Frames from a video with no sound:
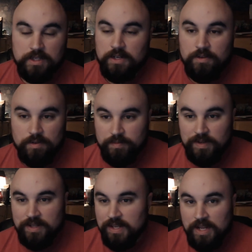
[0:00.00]
I know
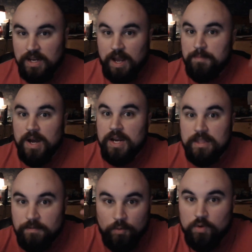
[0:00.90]
I'm not
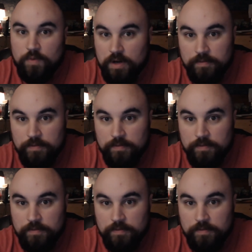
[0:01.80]
at the forefront